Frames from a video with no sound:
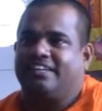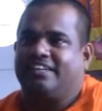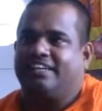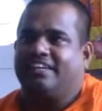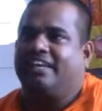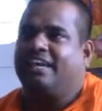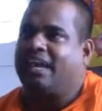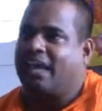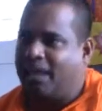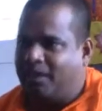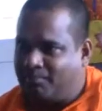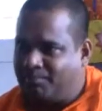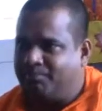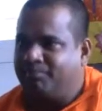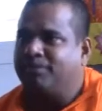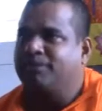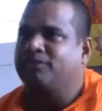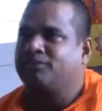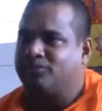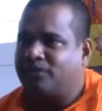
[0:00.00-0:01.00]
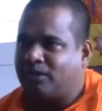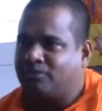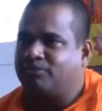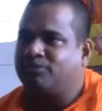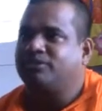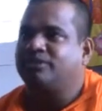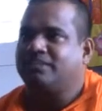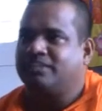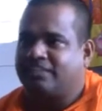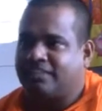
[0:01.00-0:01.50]
He helped me to come to
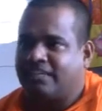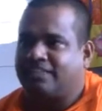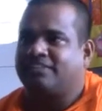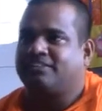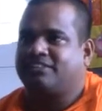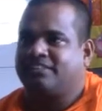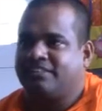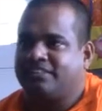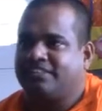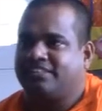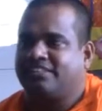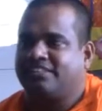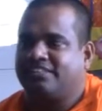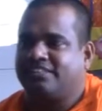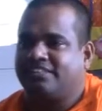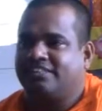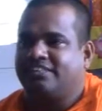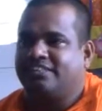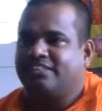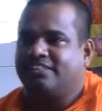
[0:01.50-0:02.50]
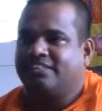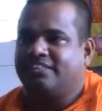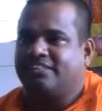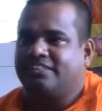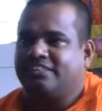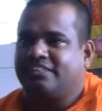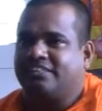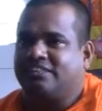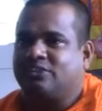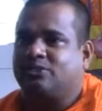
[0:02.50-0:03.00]
this country.
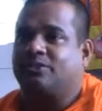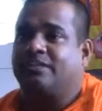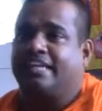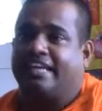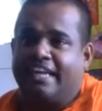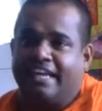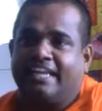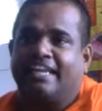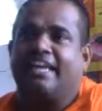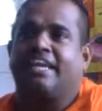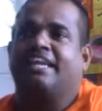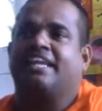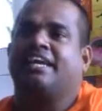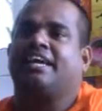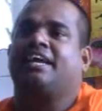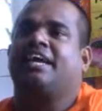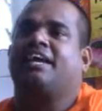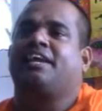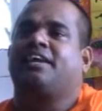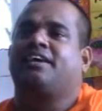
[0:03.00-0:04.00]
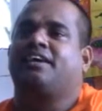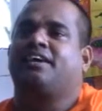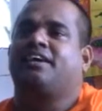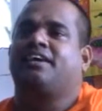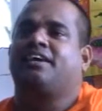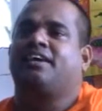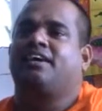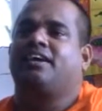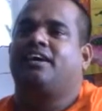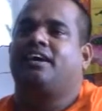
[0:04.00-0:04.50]
So again and again,
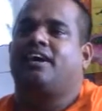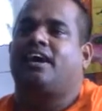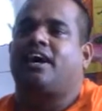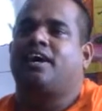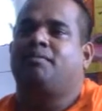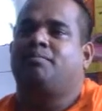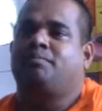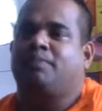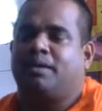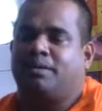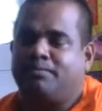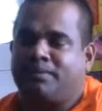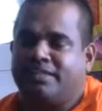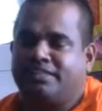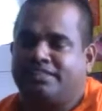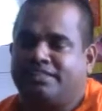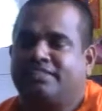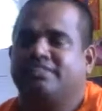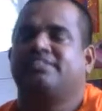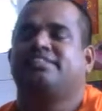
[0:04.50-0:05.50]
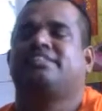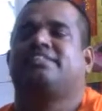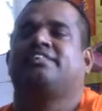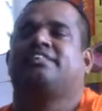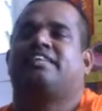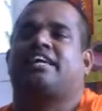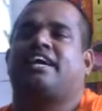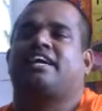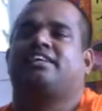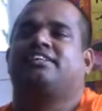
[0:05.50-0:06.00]
I pay my sincere
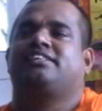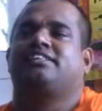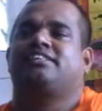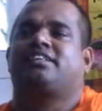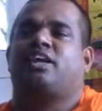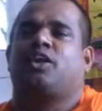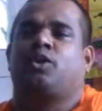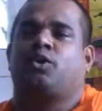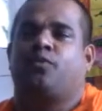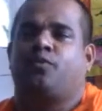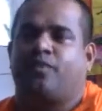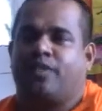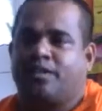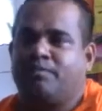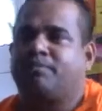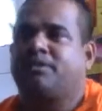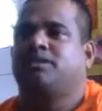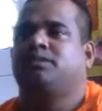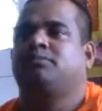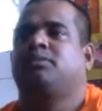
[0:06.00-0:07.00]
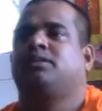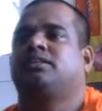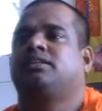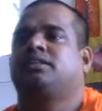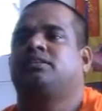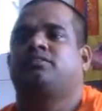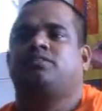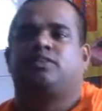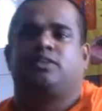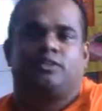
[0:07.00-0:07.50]
thanks. Thank you very much,
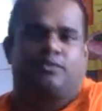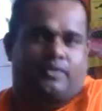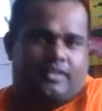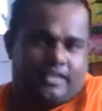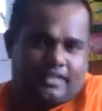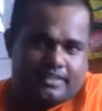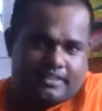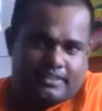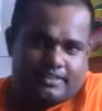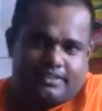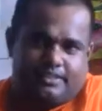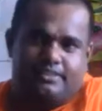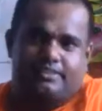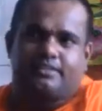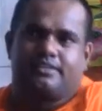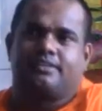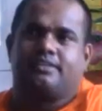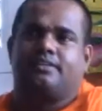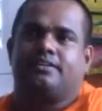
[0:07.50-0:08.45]
Bhante, for your kindness.